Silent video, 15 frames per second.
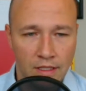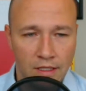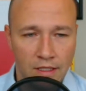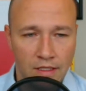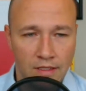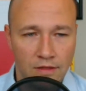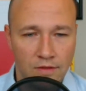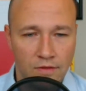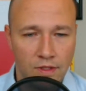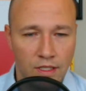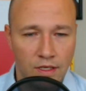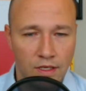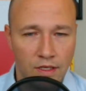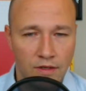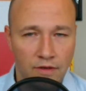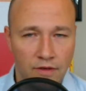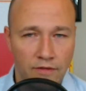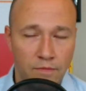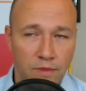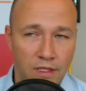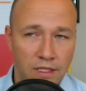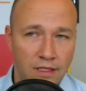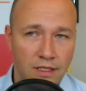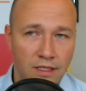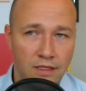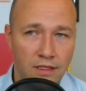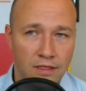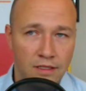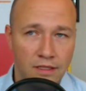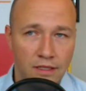is oohing and awing over, but
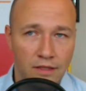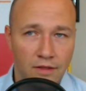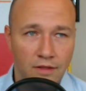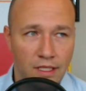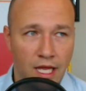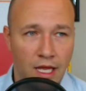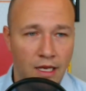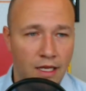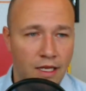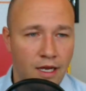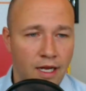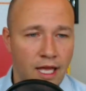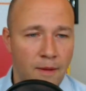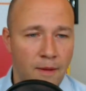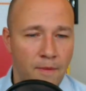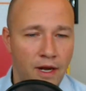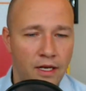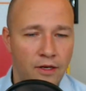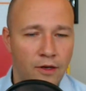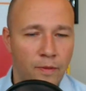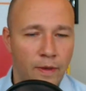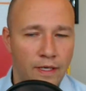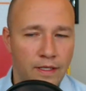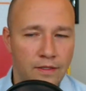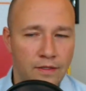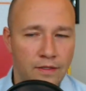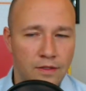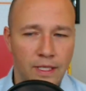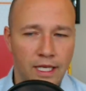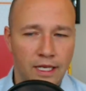you know, it kind of came out of nowhere, so
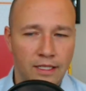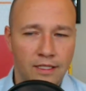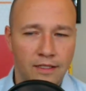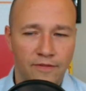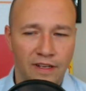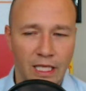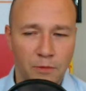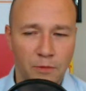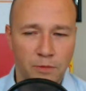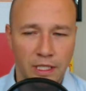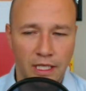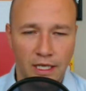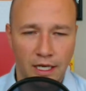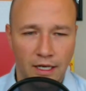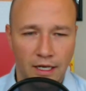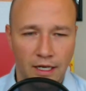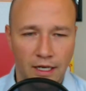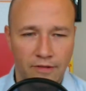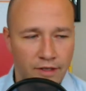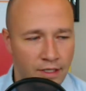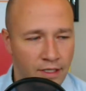nobody had developed any kind of